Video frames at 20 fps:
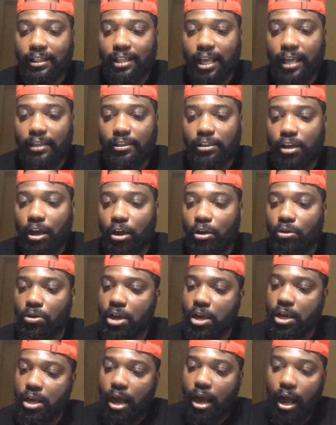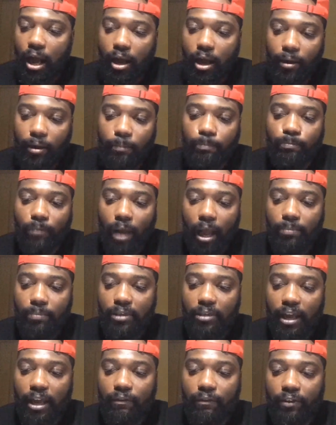So I'm
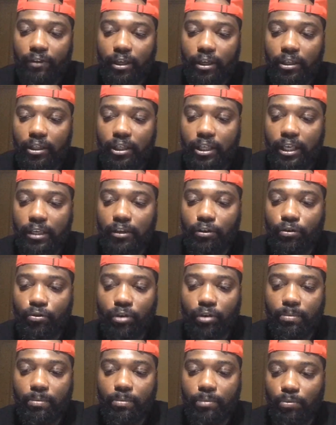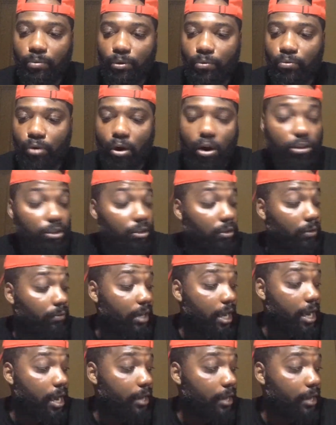definitely in agreement with Ross on that.